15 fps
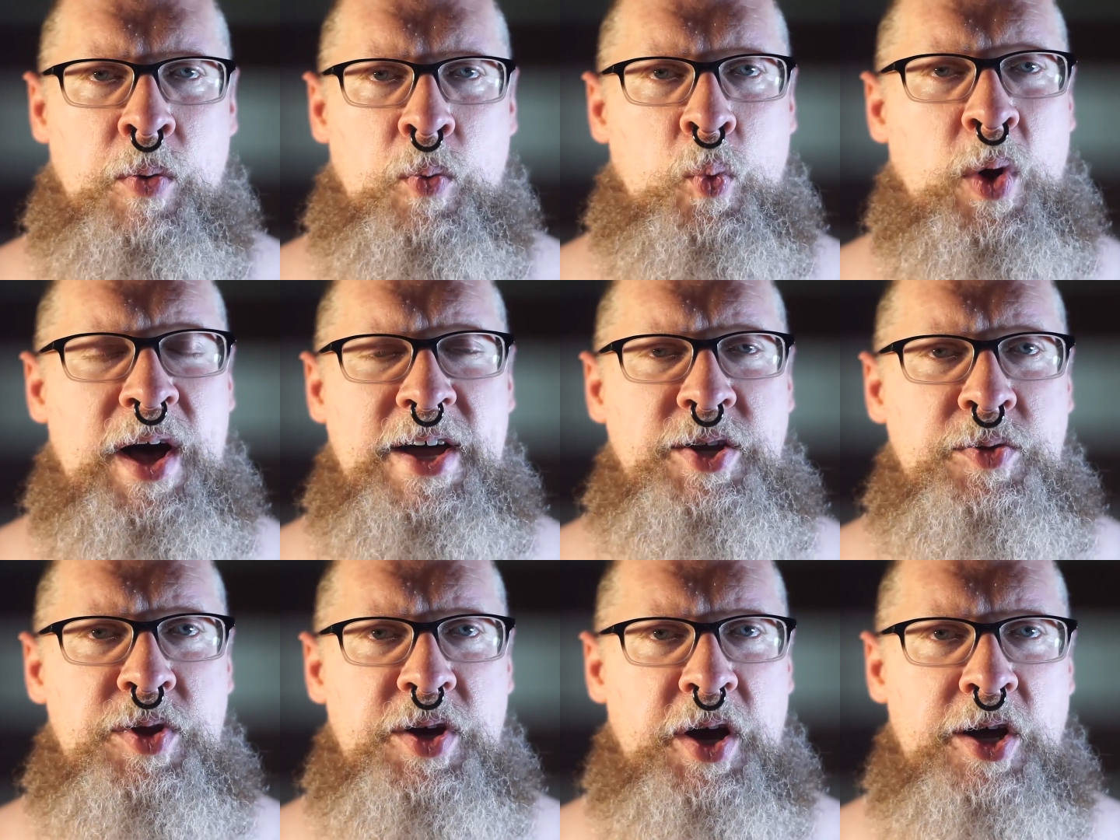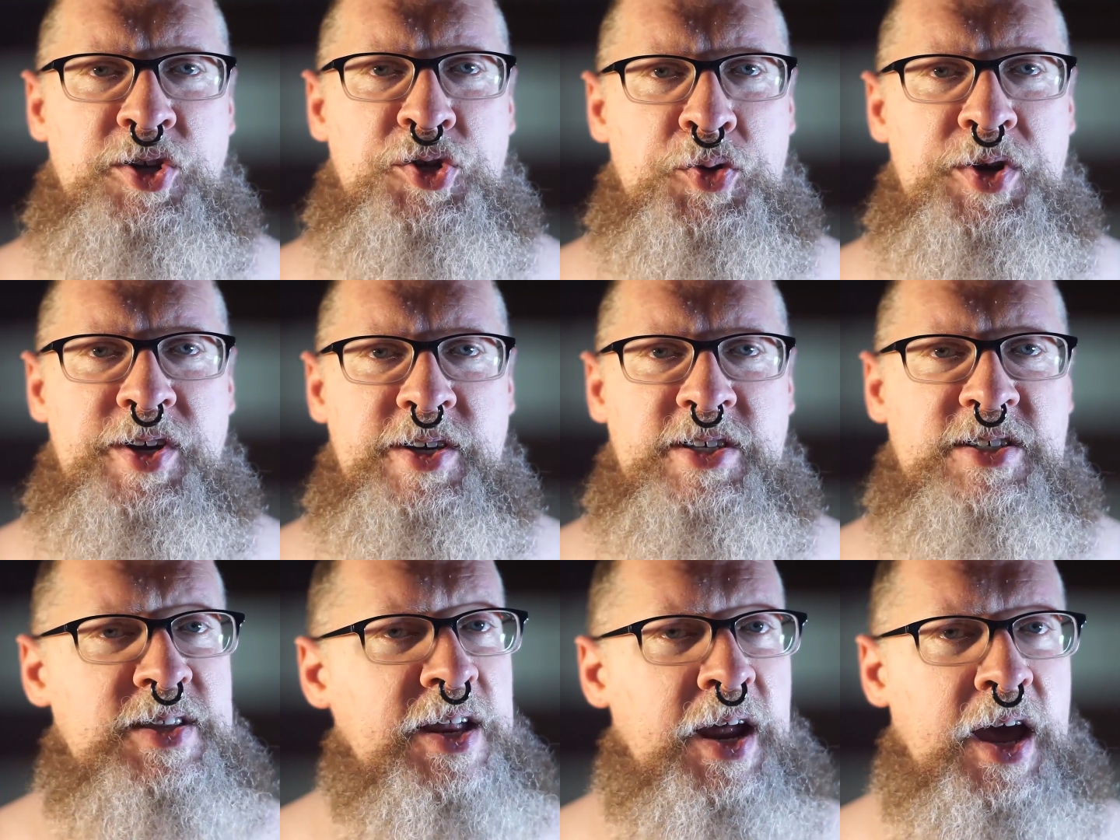Why do the
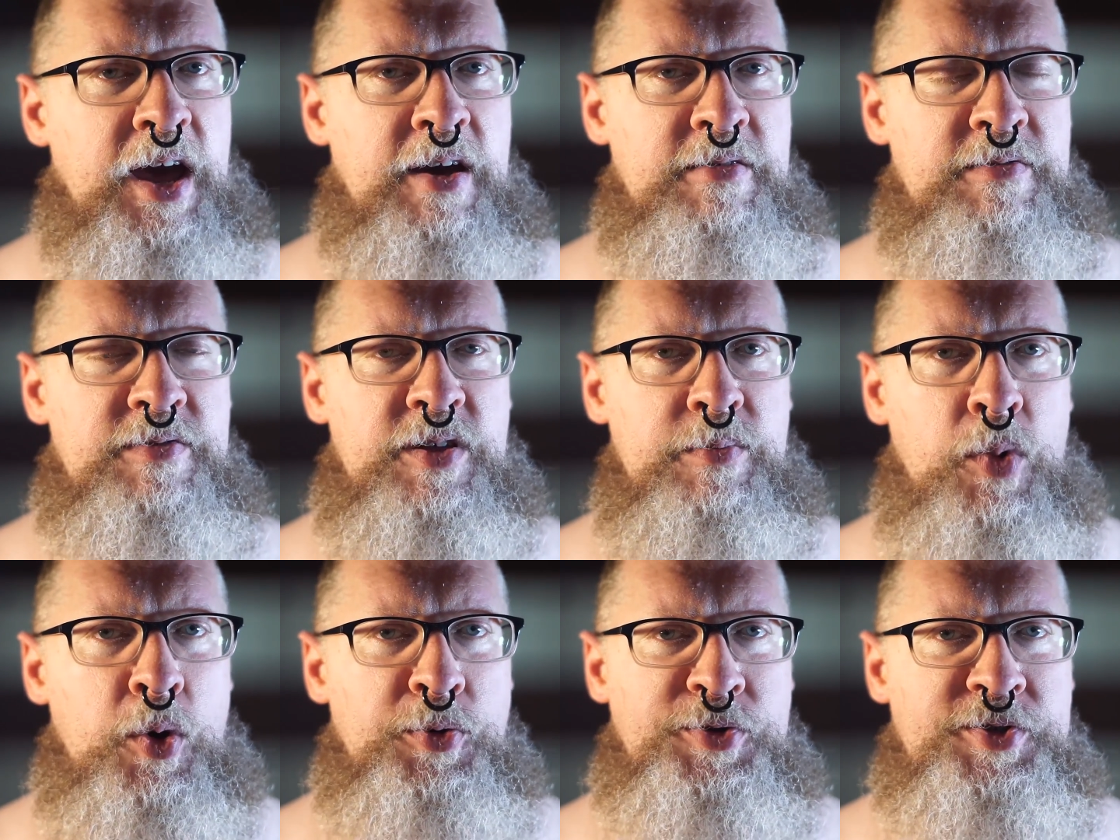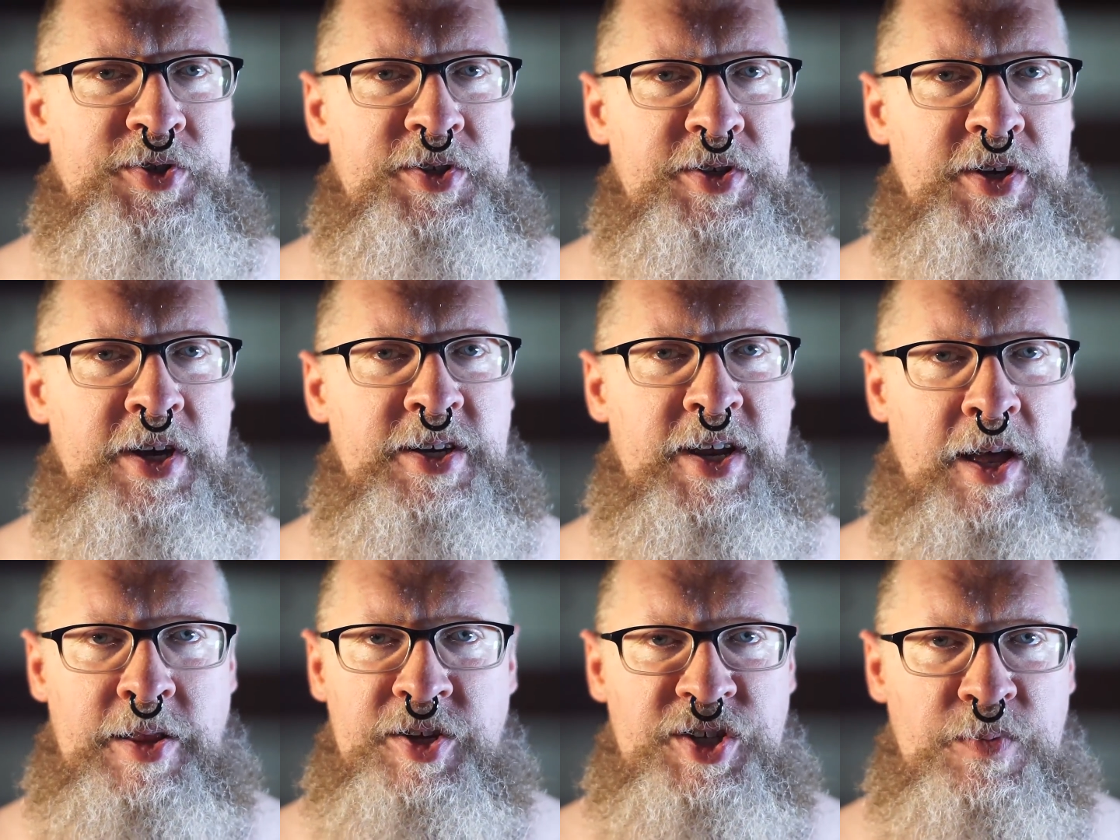countries that have the most
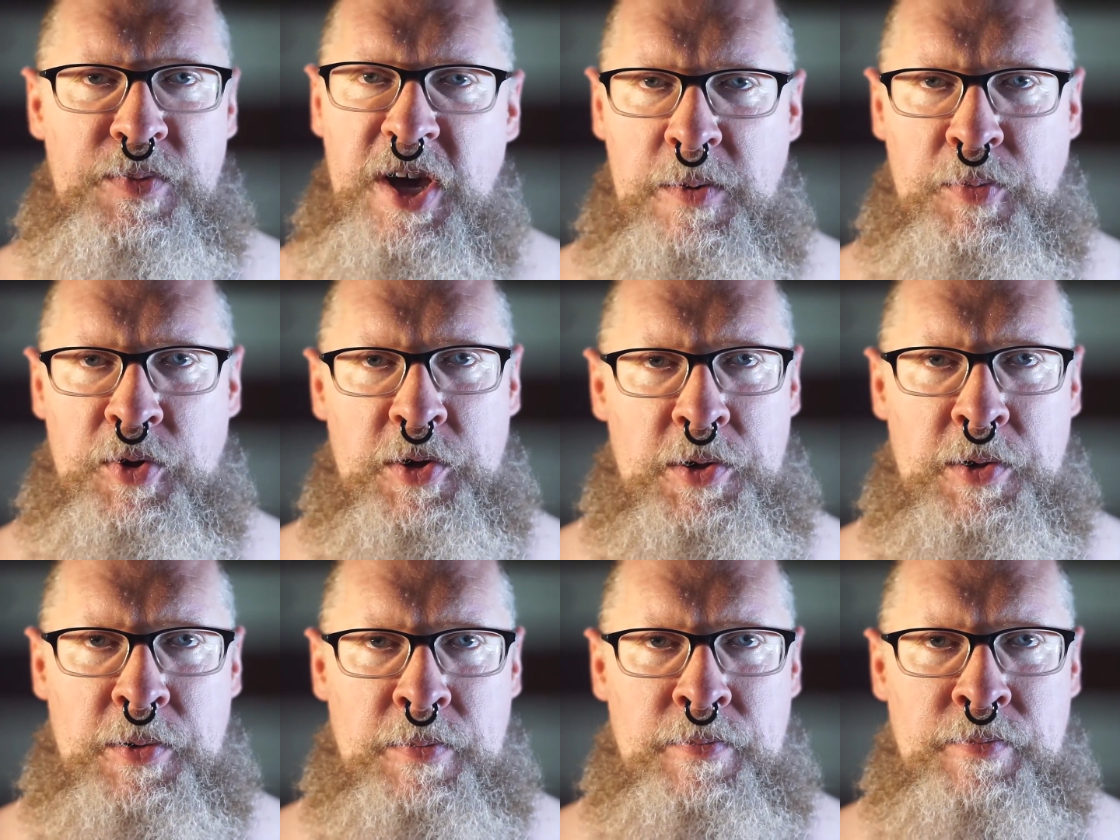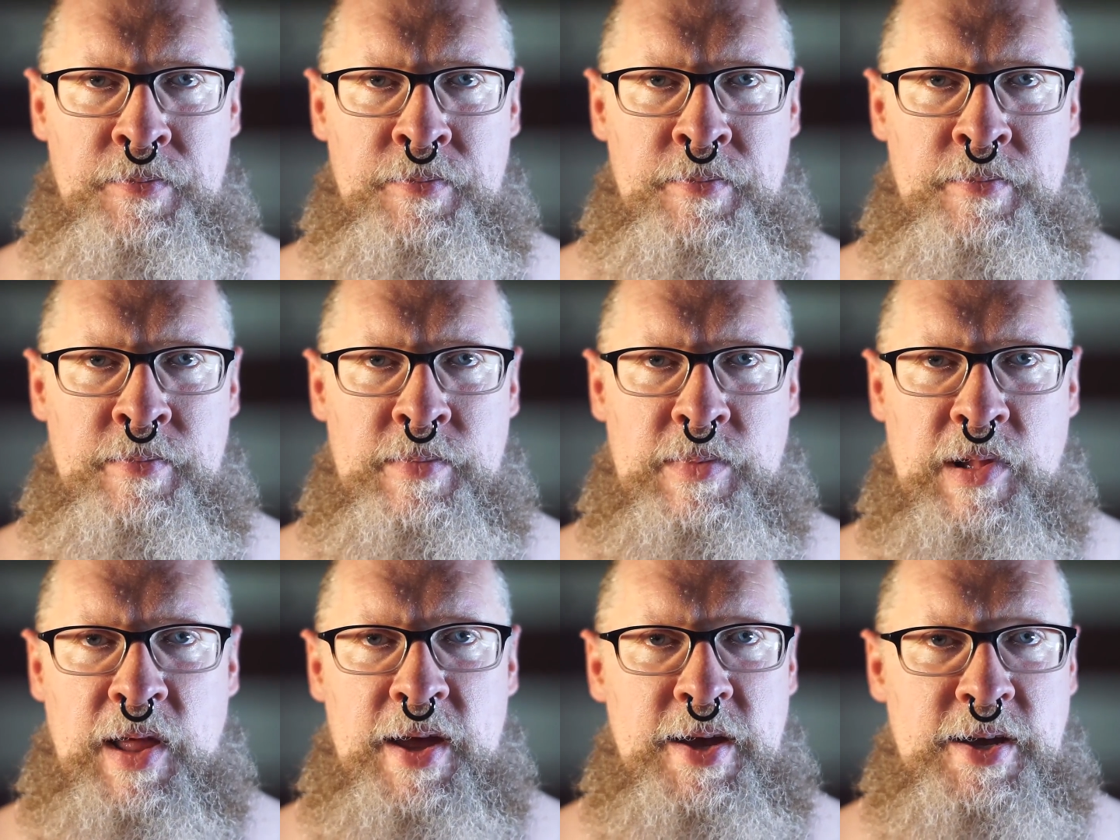intelligent people,
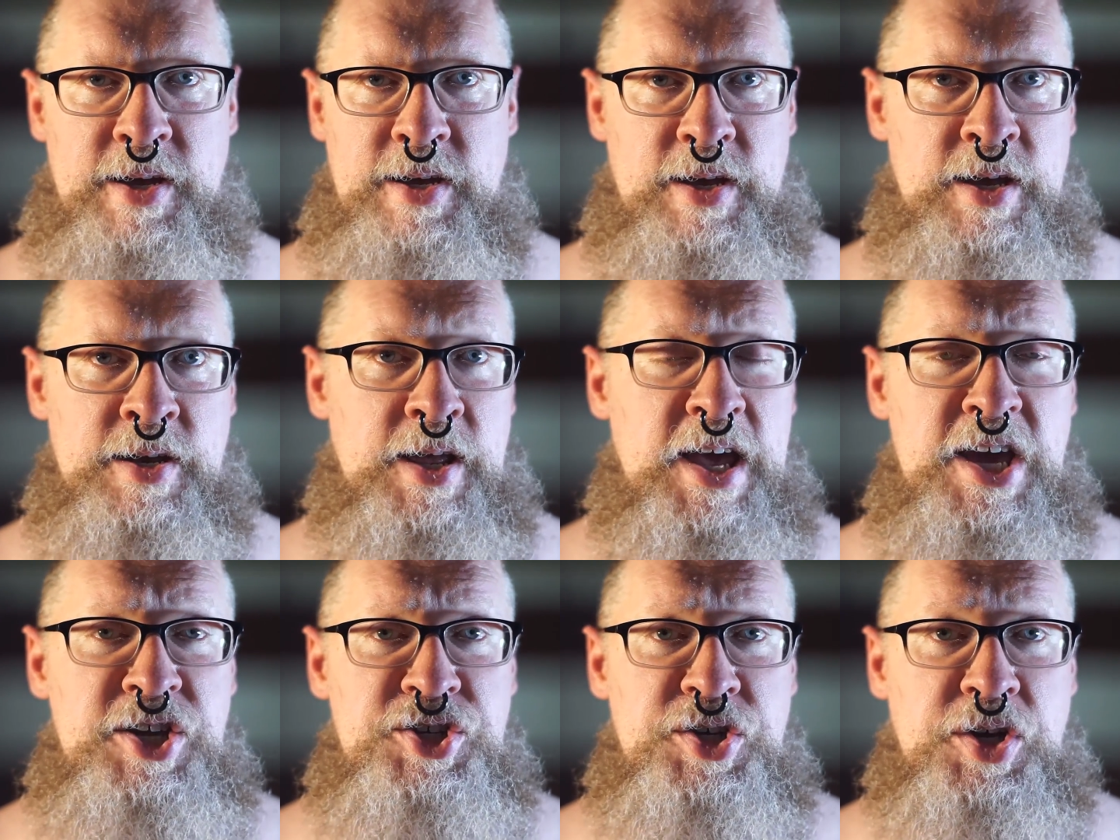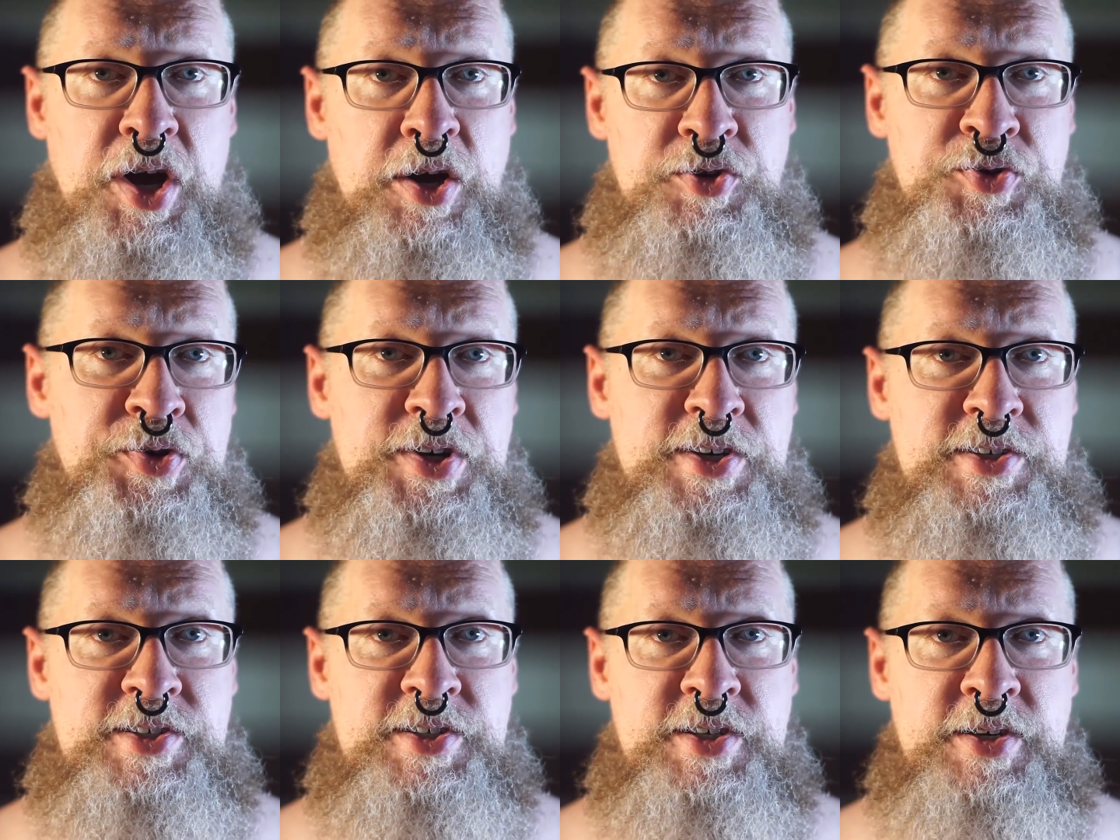like in Asian
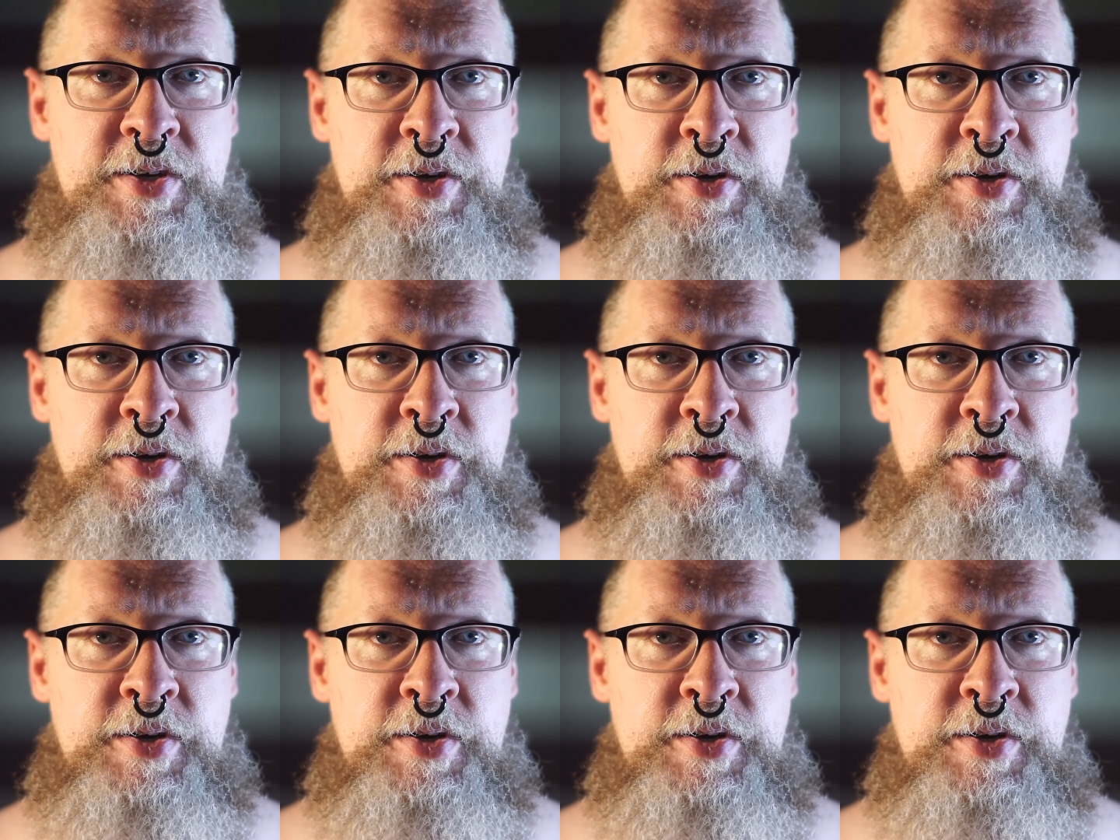countries,